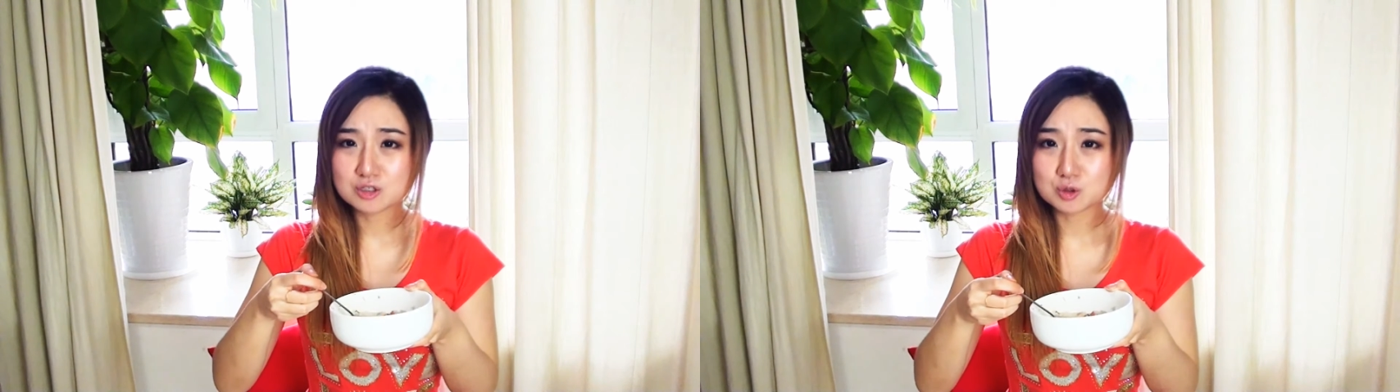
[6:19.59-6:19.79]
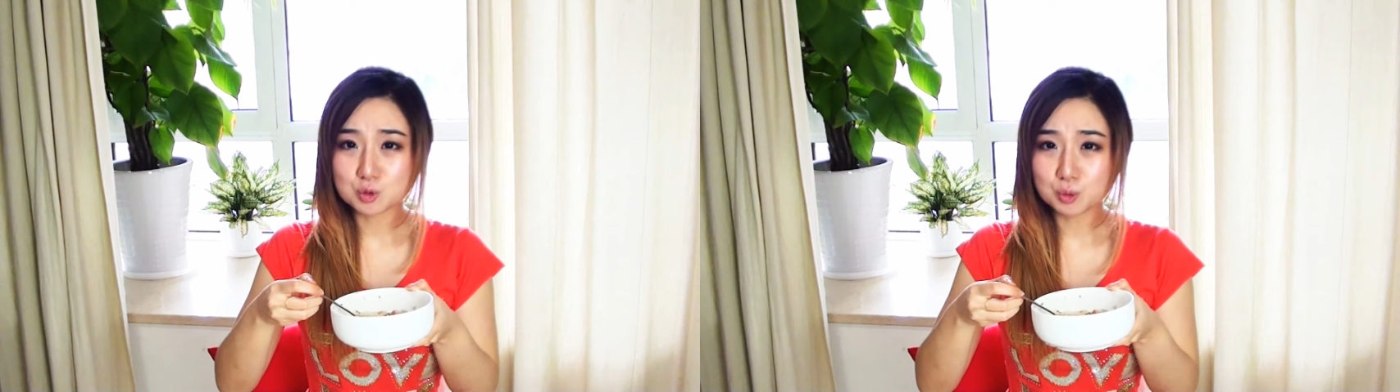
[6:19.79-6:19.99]

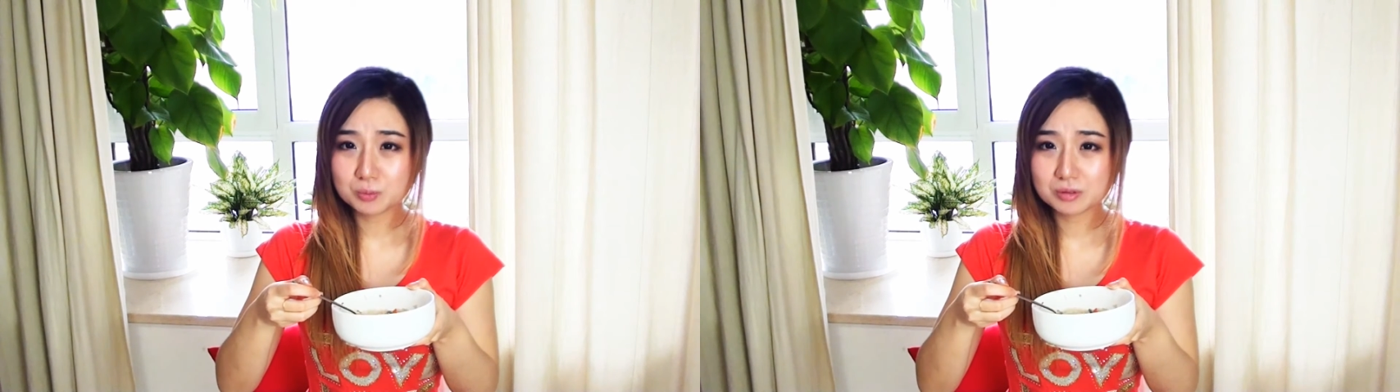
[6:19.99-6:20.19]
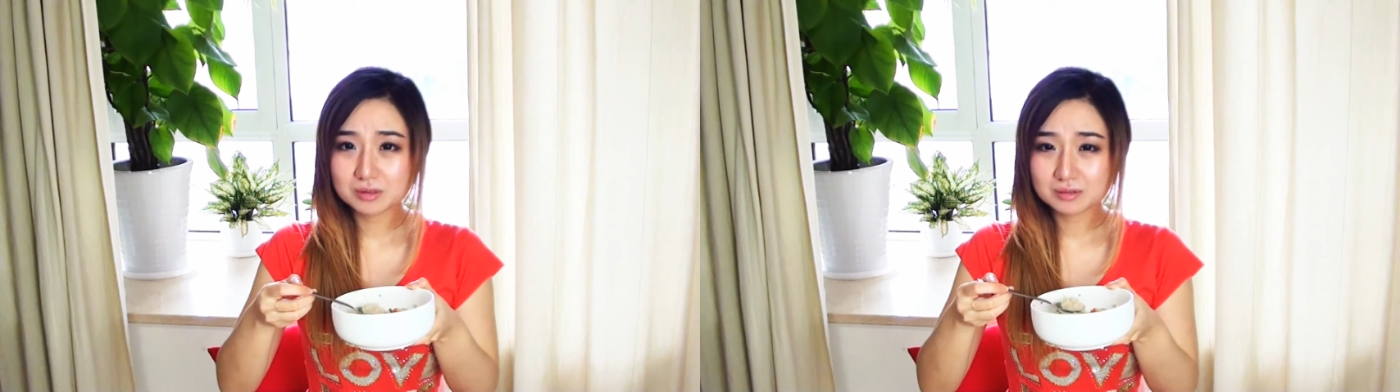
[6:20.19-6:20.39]
soup
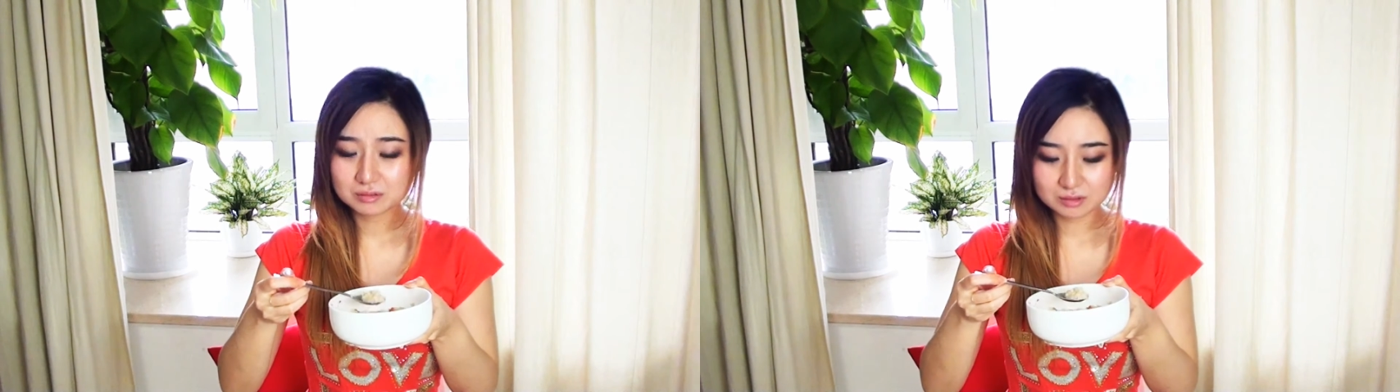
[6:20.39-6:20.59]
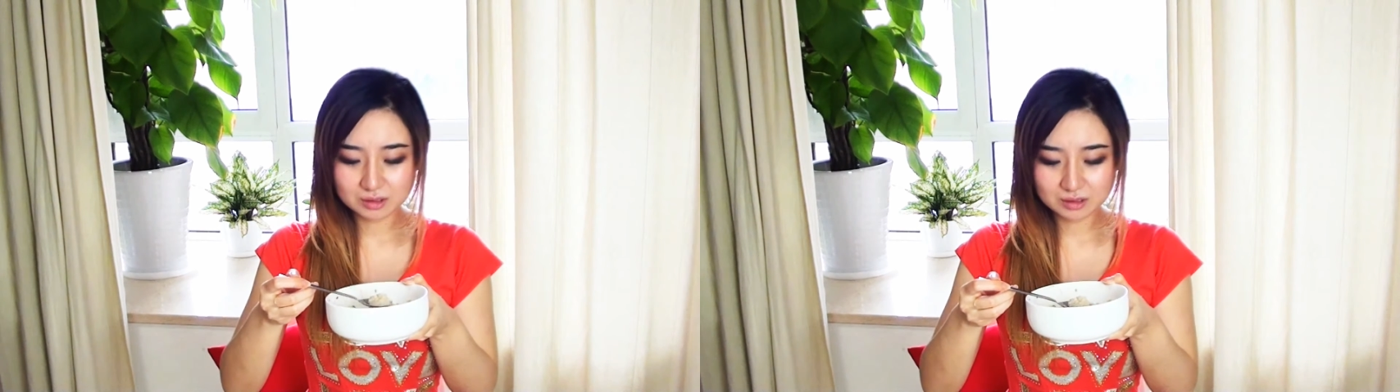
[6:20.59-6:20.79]

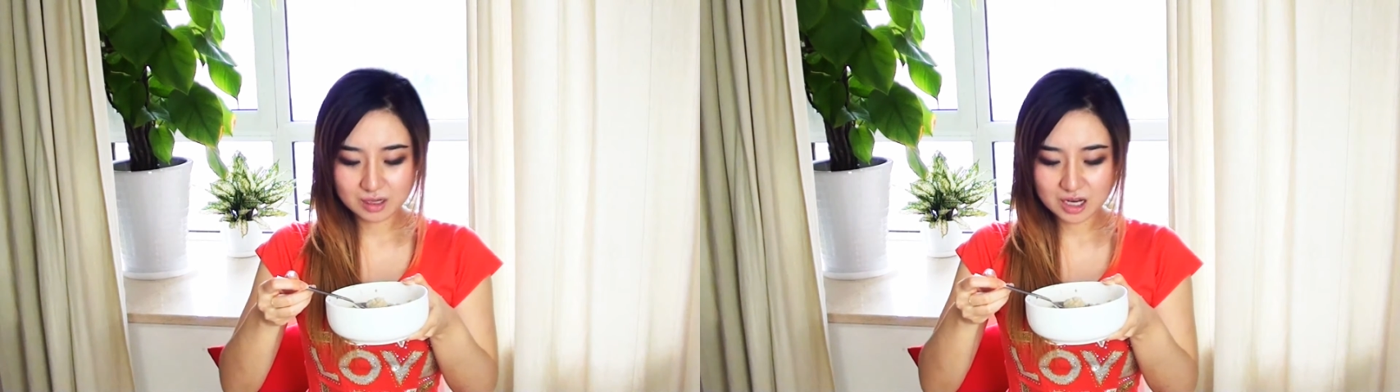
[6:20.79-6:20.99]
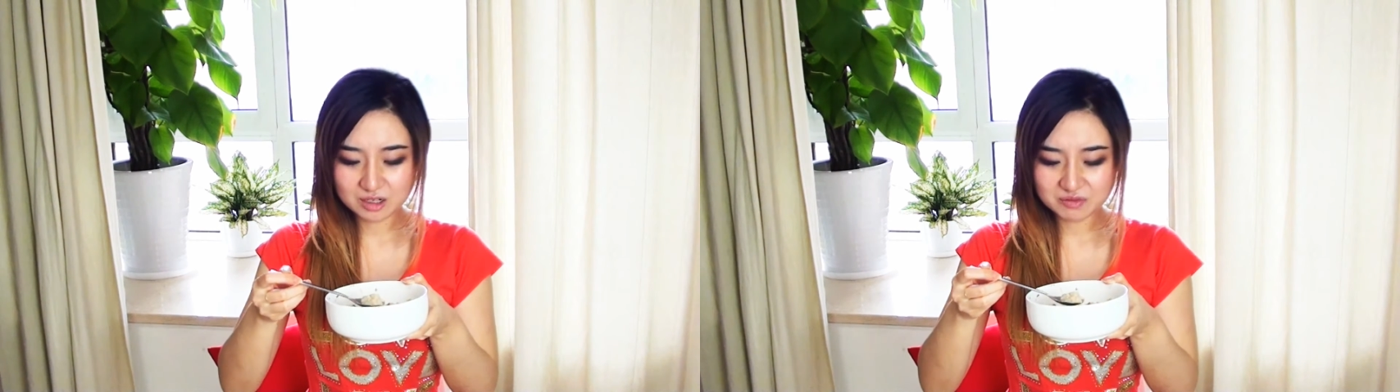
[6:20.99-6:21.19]

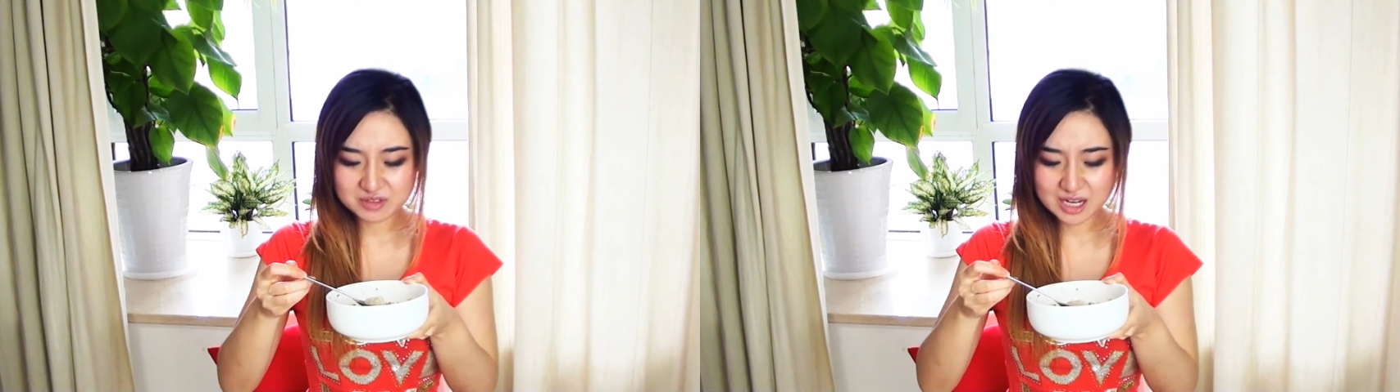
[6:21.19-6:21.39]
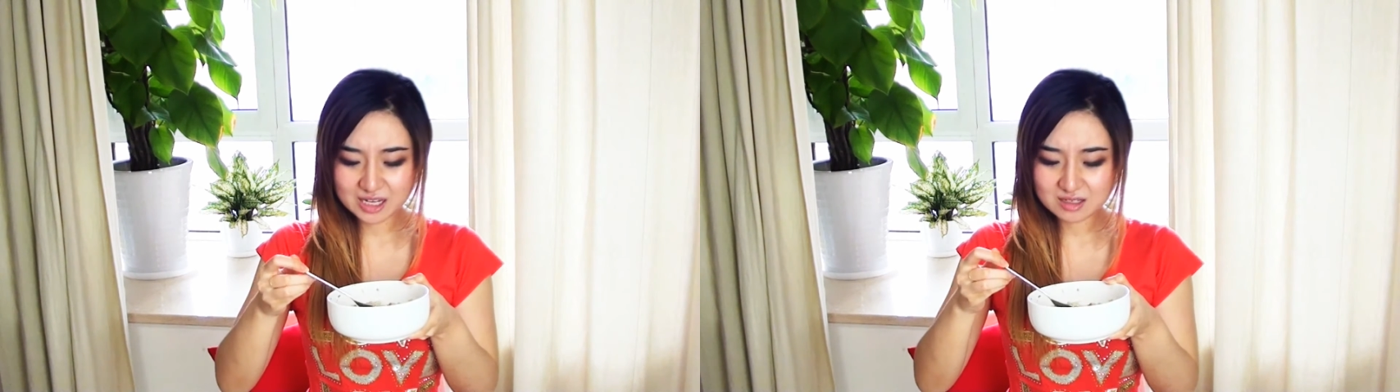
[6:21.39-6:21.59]
kind of
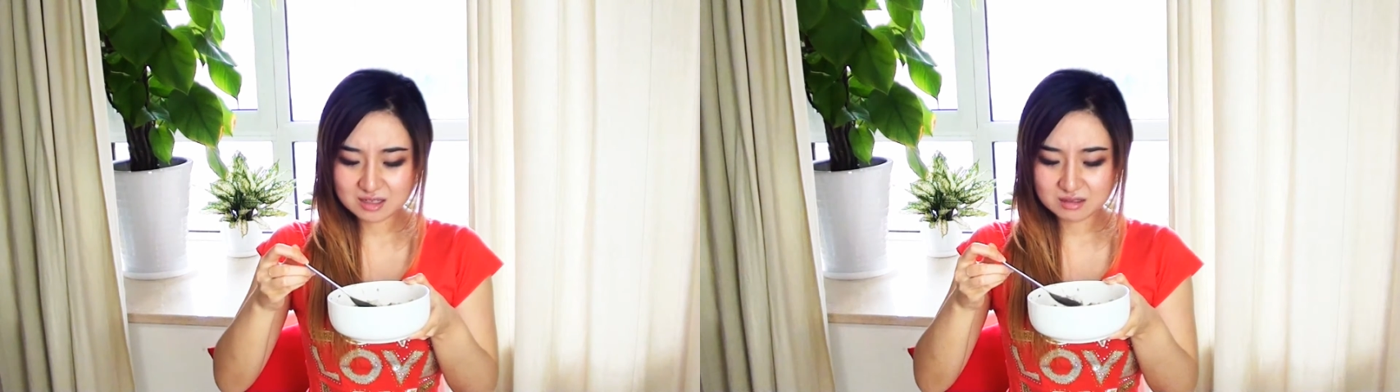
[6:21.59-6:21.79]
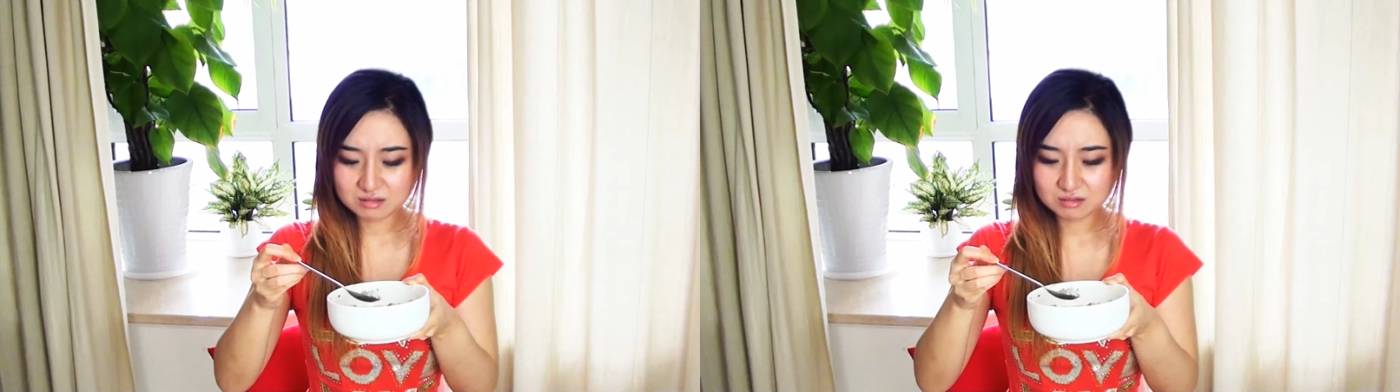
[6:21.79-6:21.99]

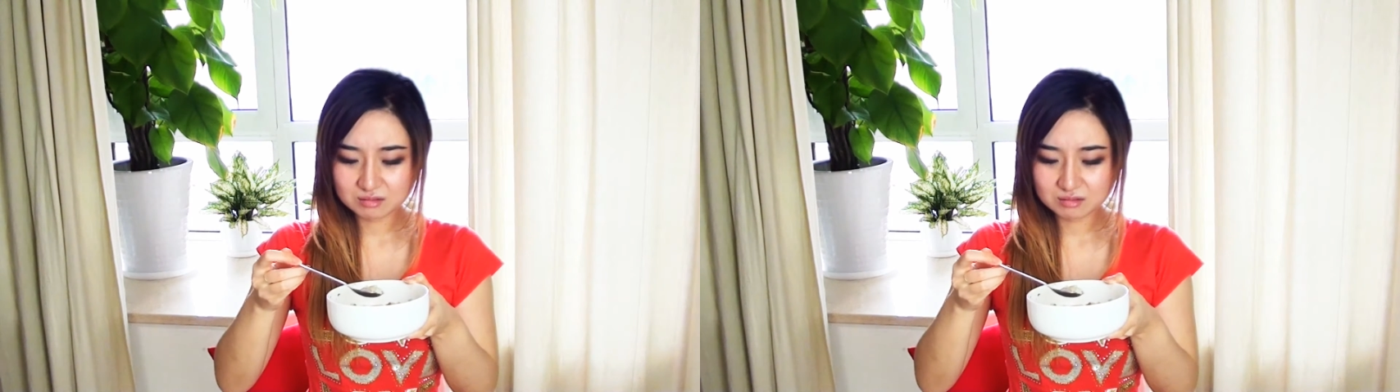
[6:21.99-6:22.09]
taste.